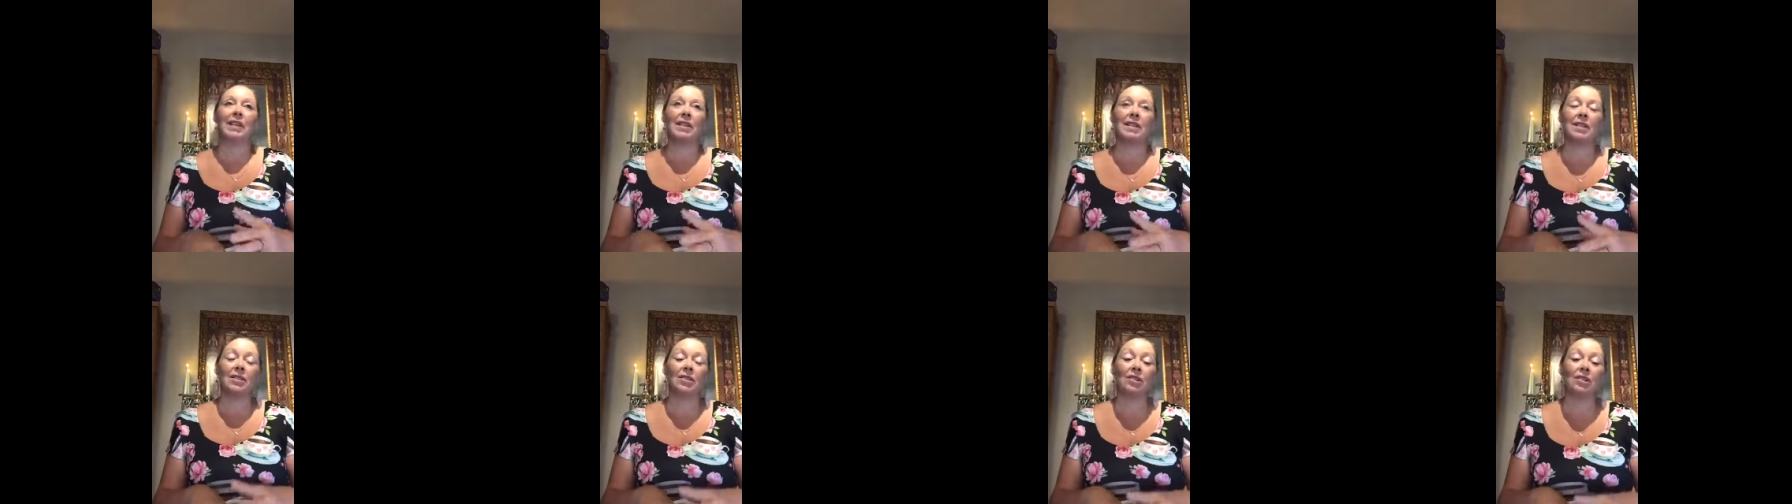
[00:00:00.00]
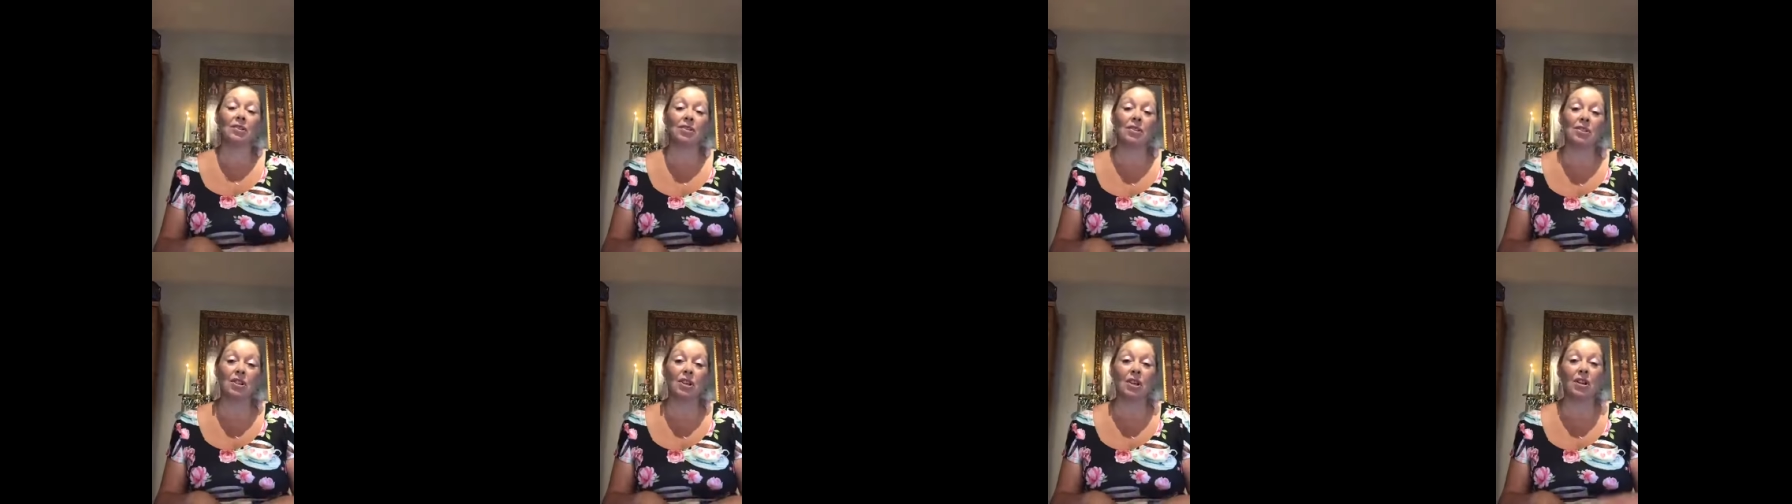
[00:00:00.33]
bit
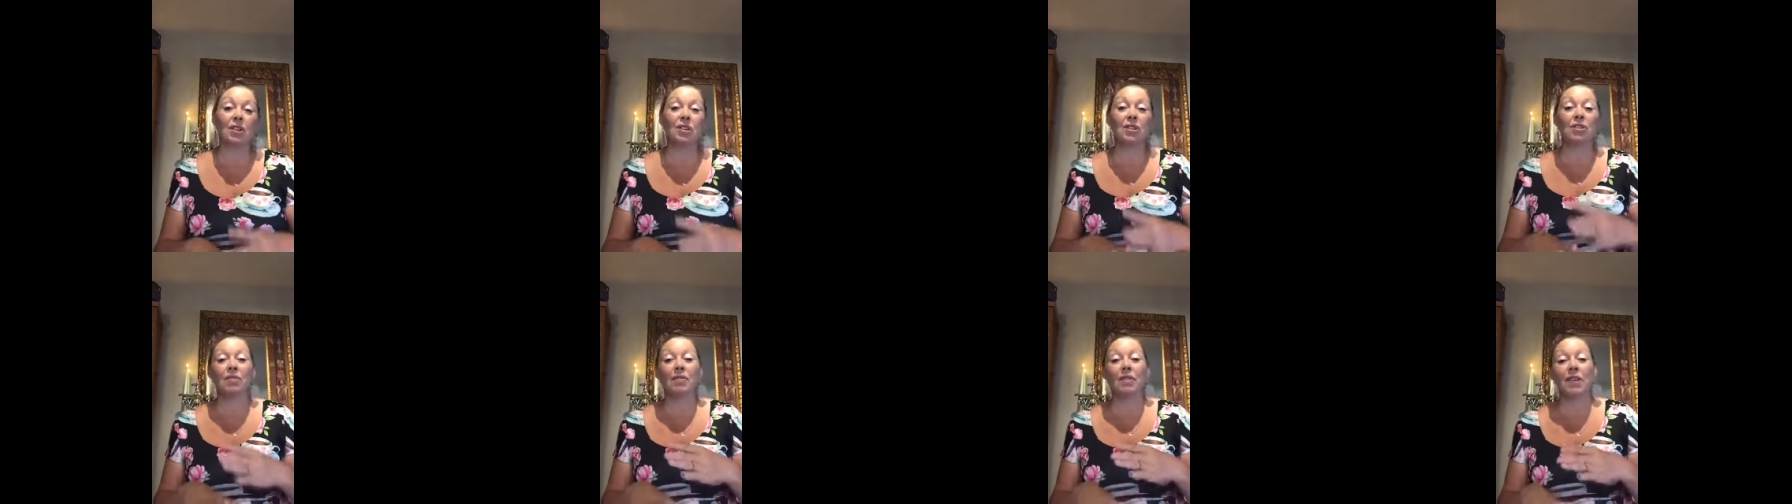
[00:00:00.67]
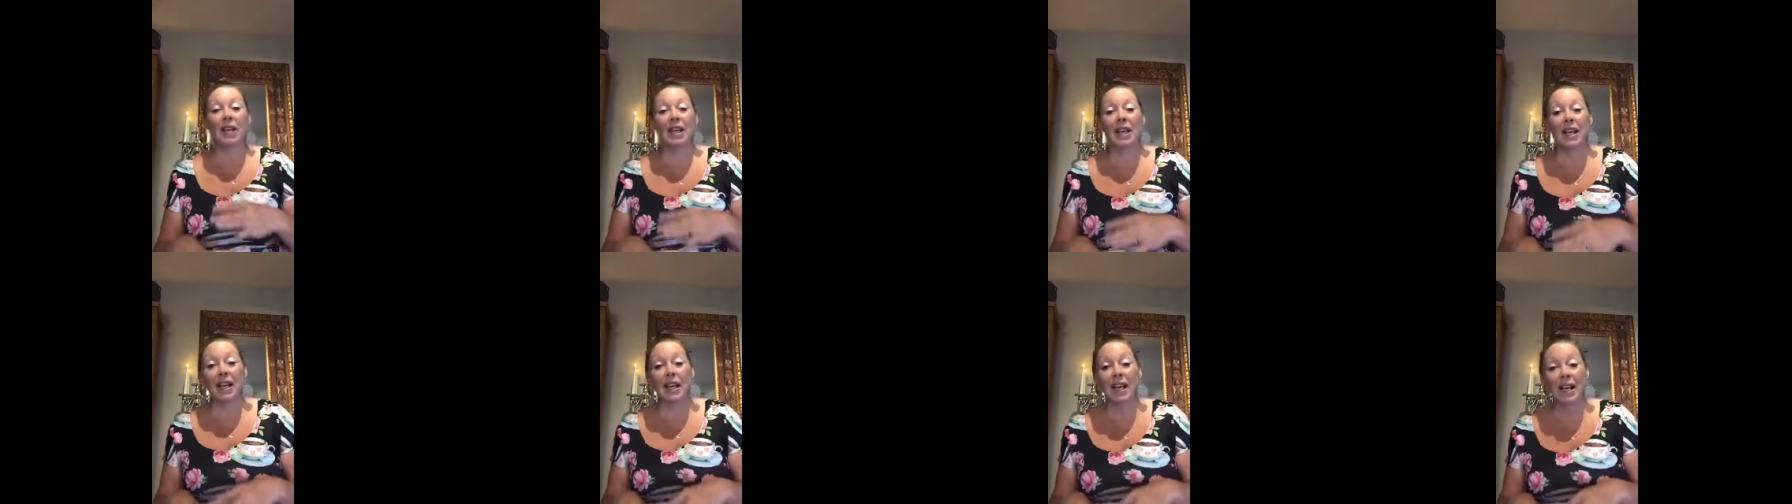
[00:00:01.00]
and you start
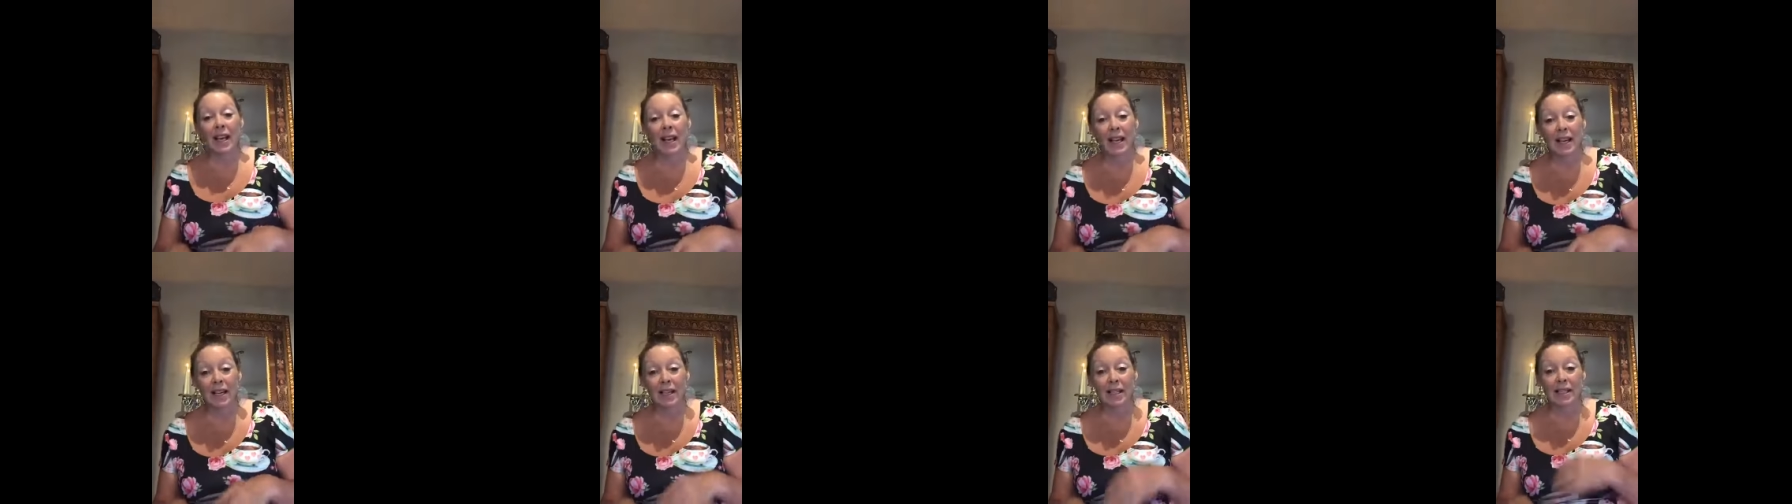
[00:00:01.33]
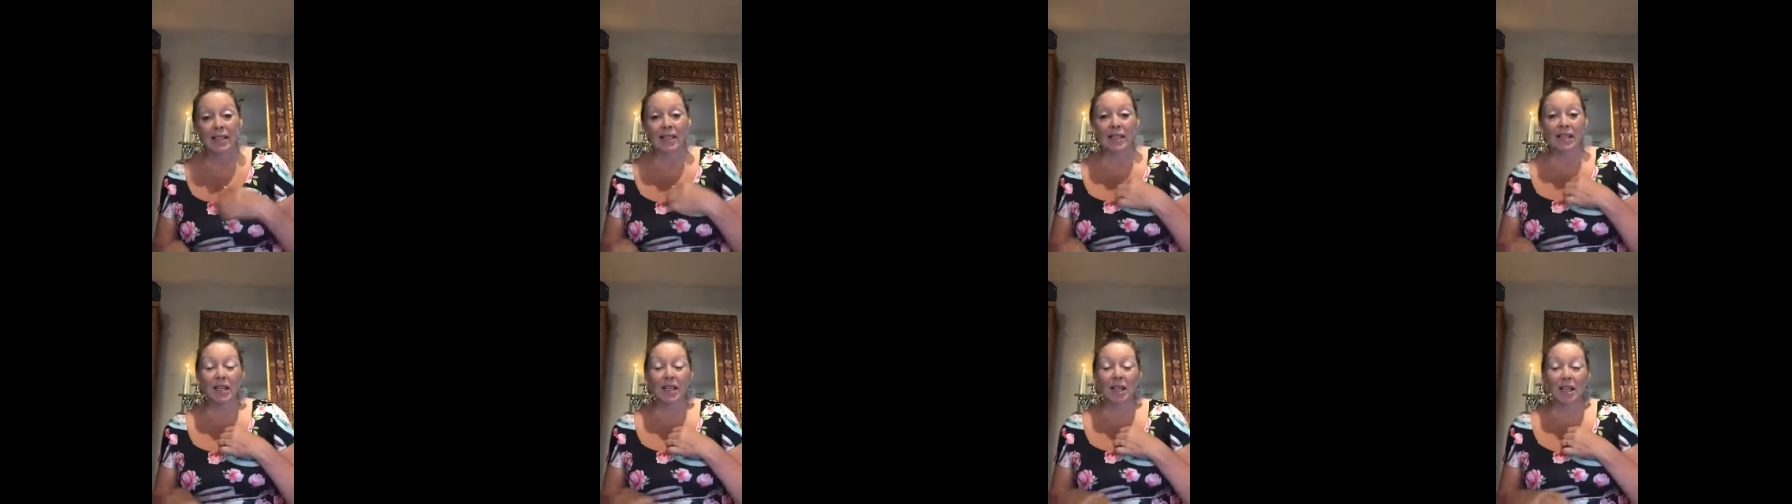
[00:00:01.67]
to
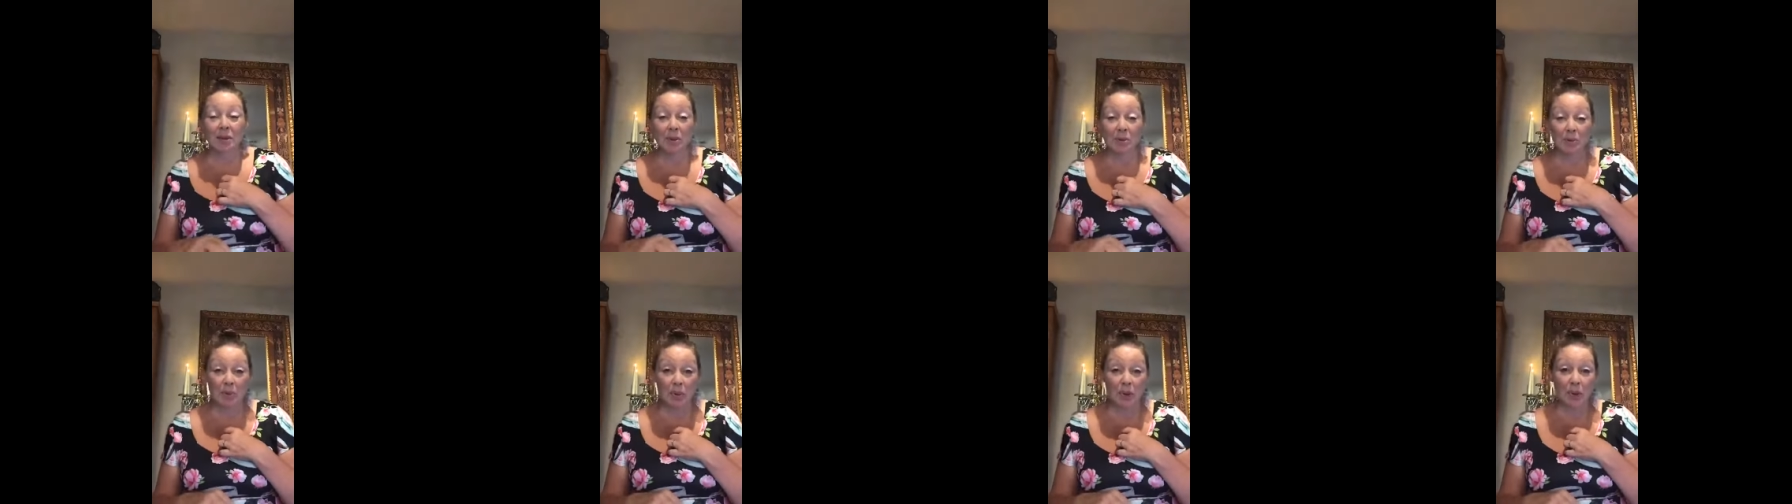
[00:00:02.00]
relax.